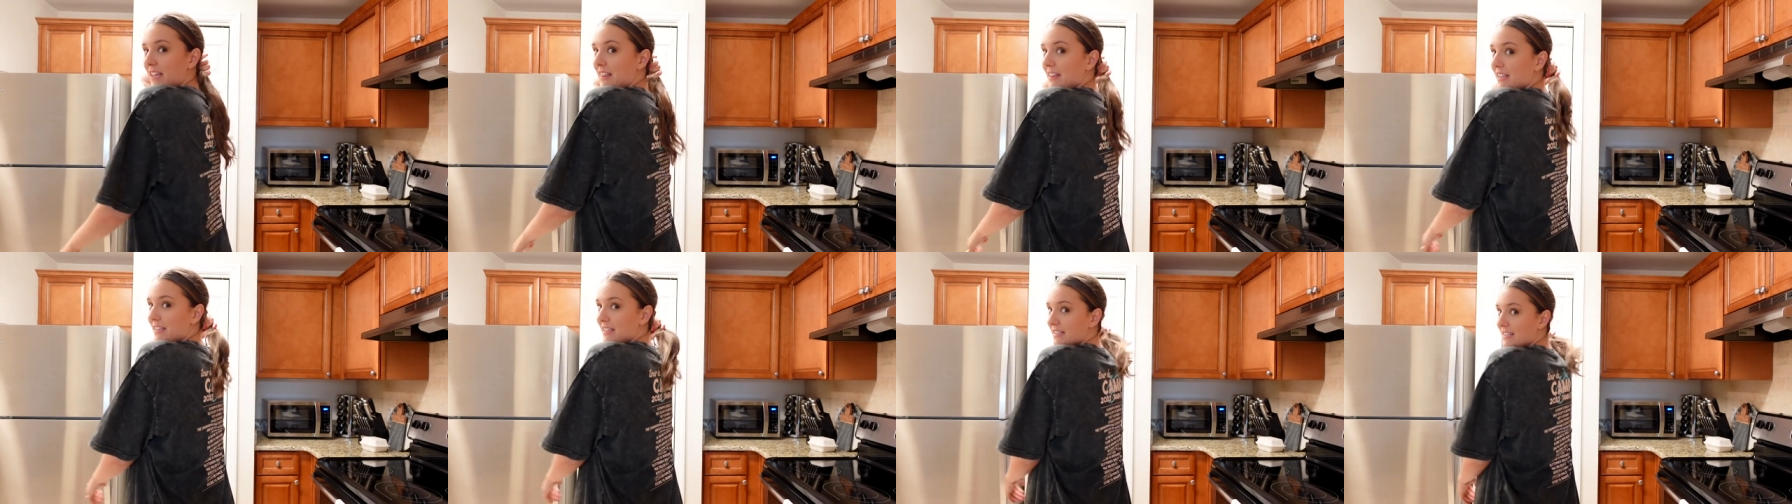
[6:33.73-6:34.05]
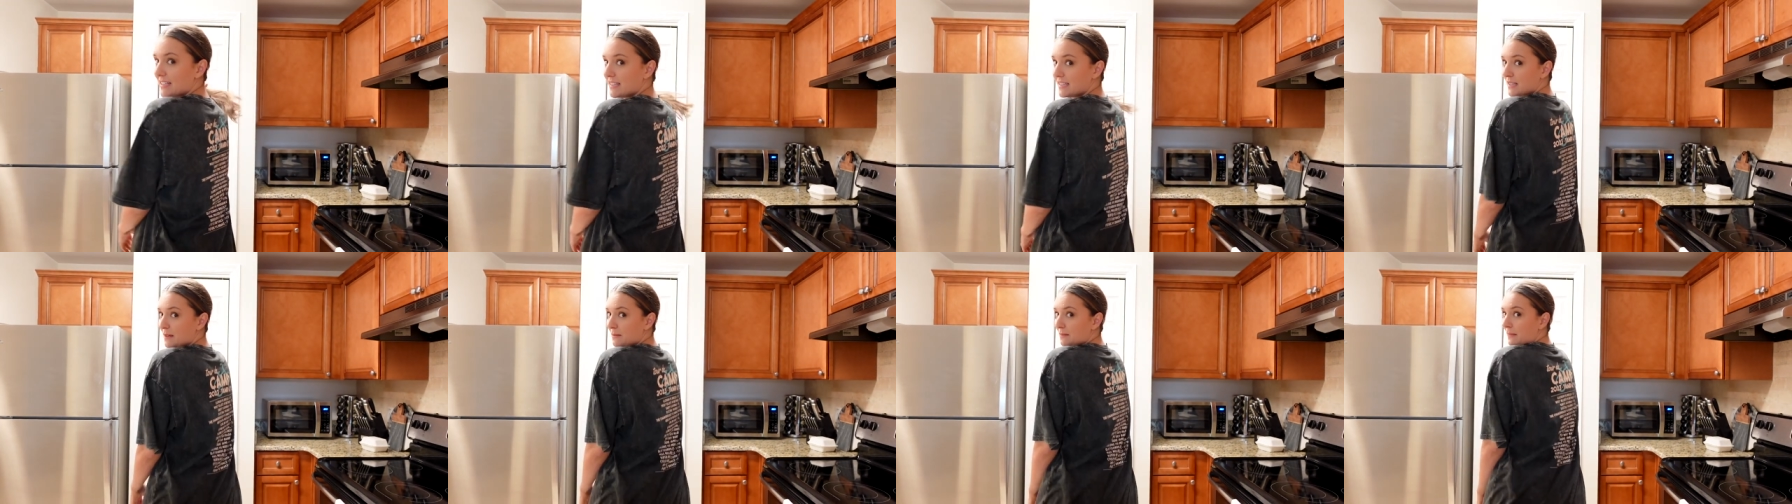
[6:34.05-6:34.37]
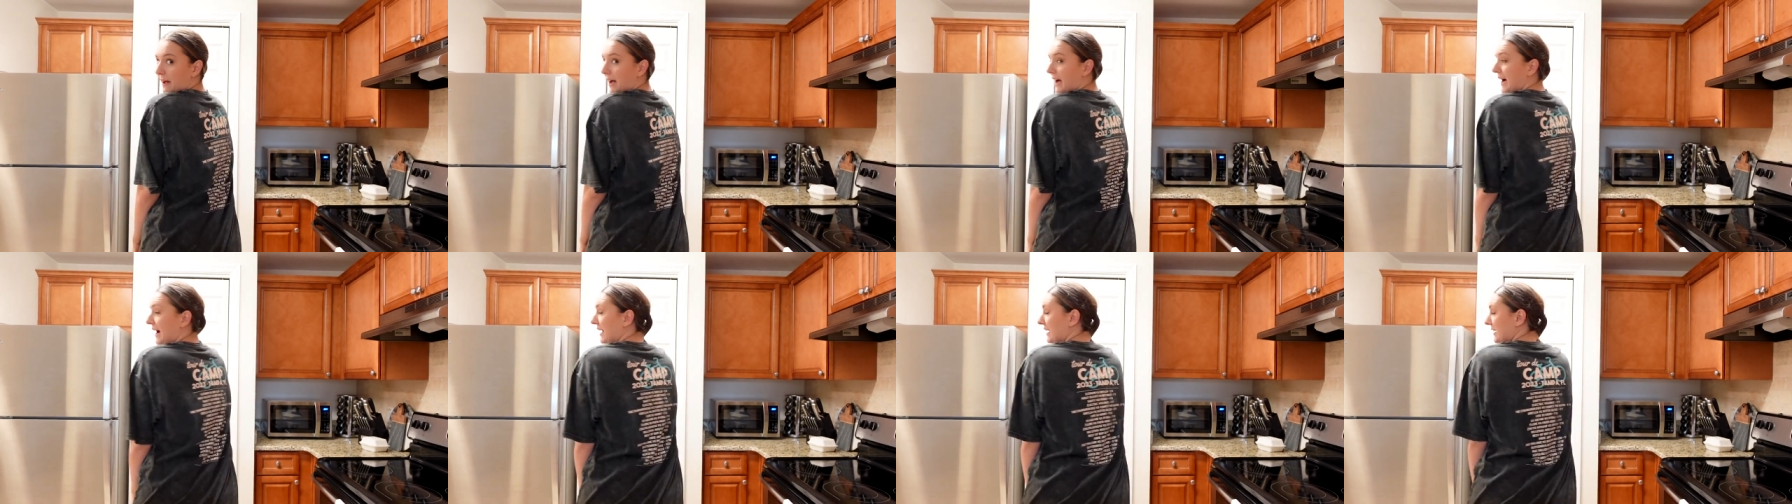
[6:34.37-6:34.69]
This is the
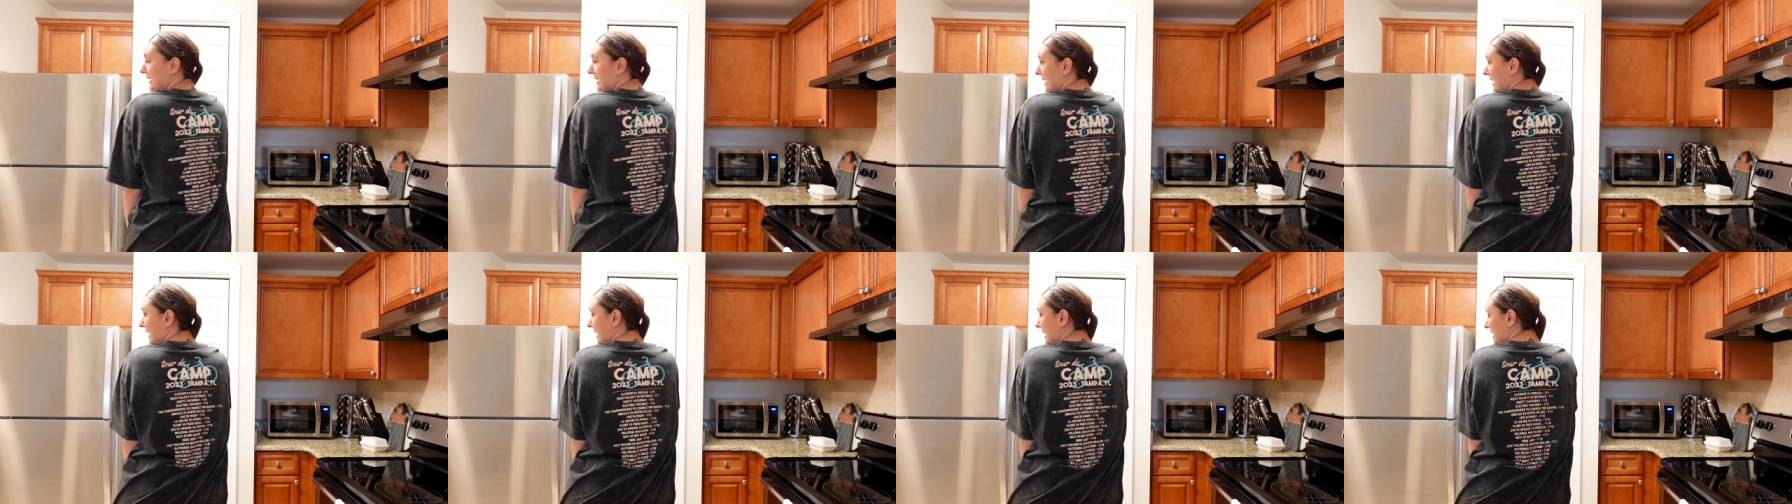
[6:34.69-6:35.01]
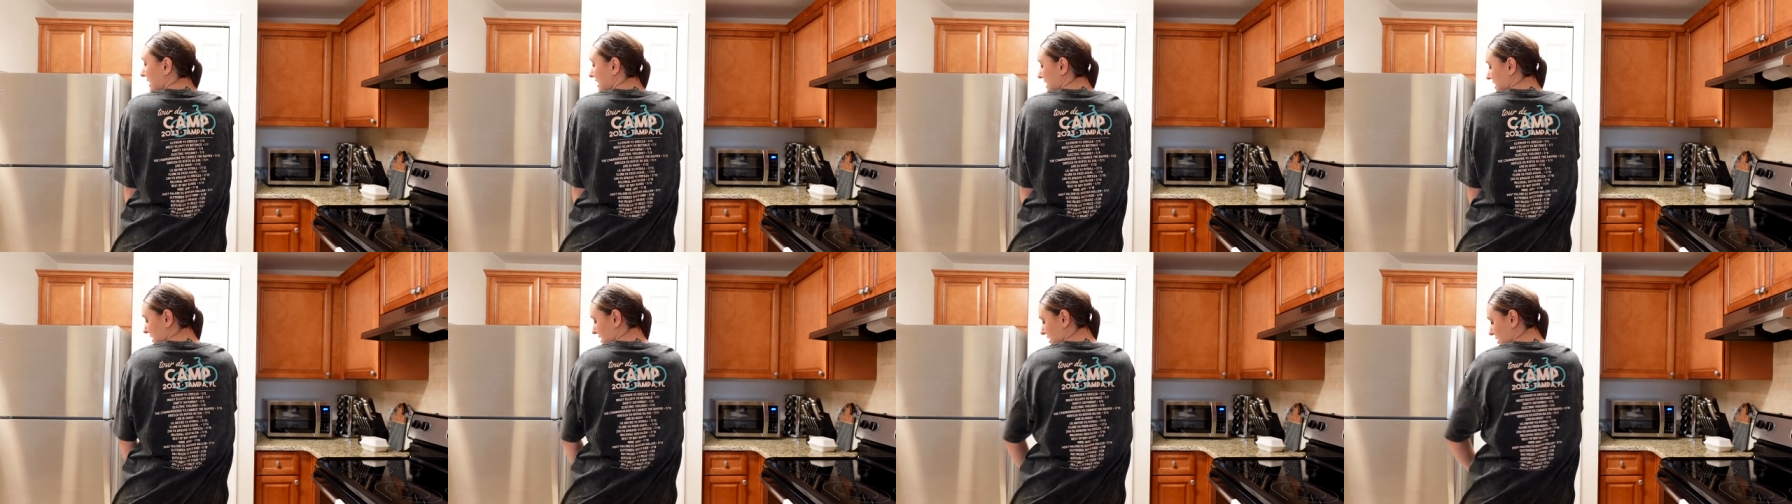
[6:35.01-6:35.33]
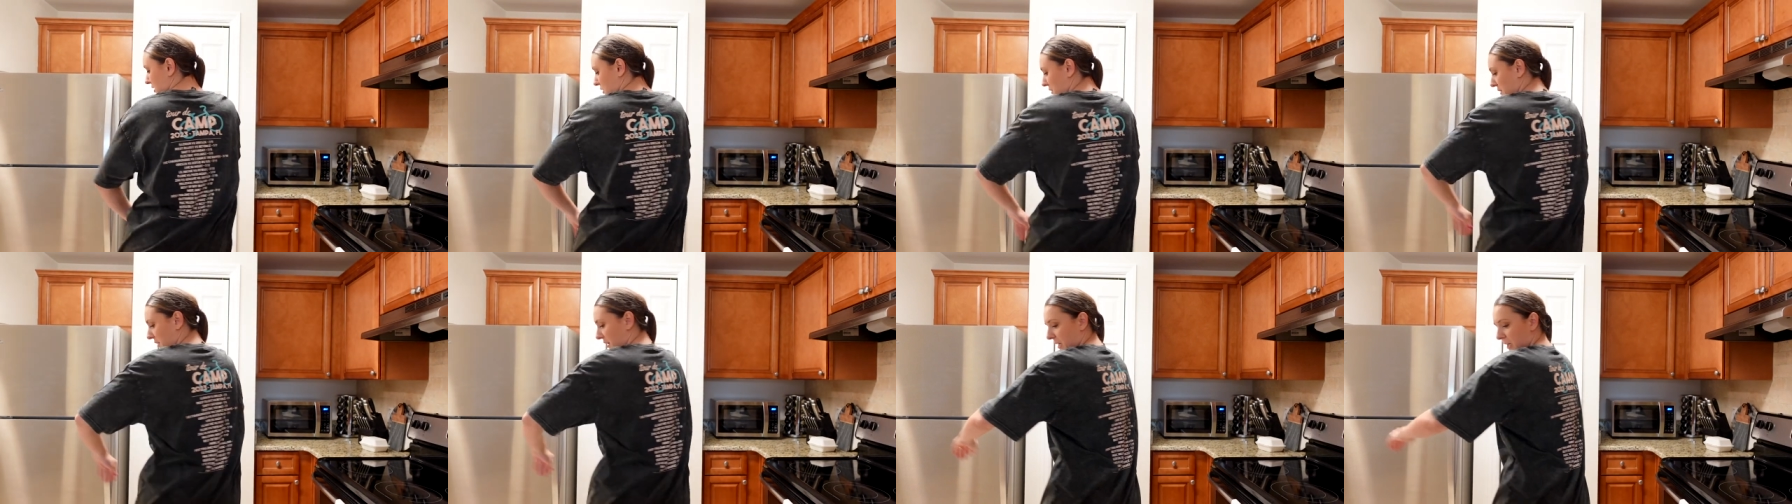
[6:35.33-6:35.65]
back. It is
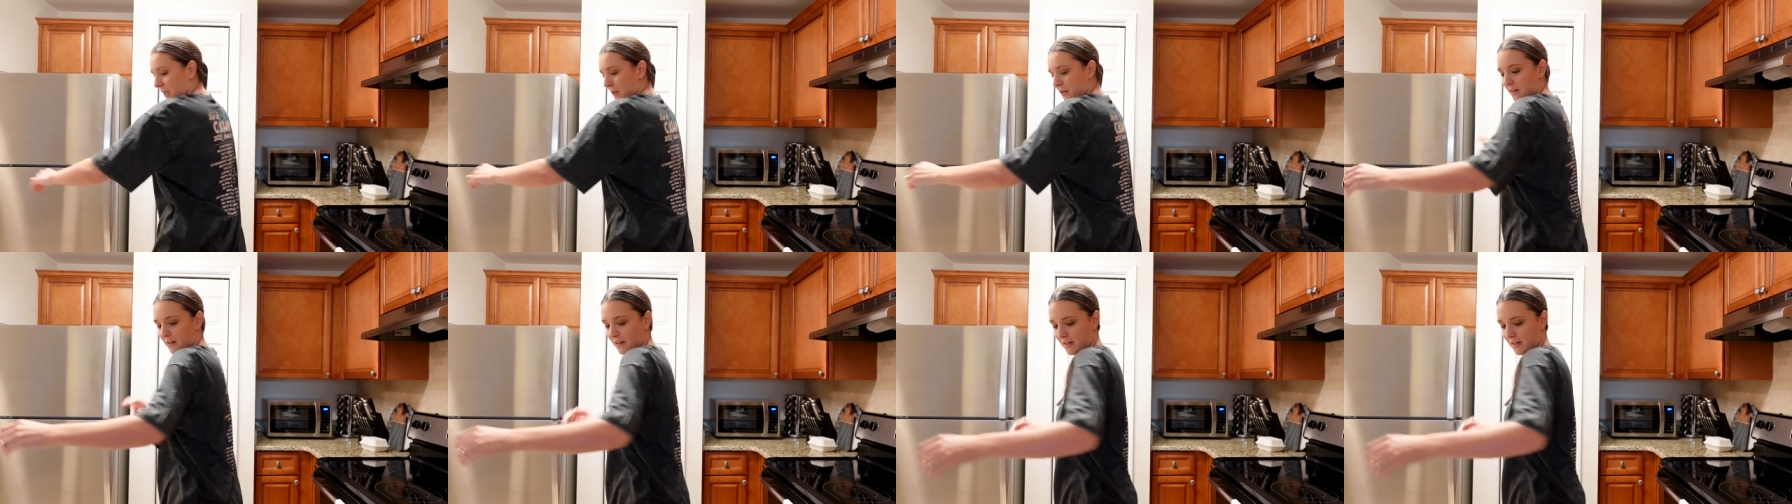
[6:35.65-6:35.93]
so cute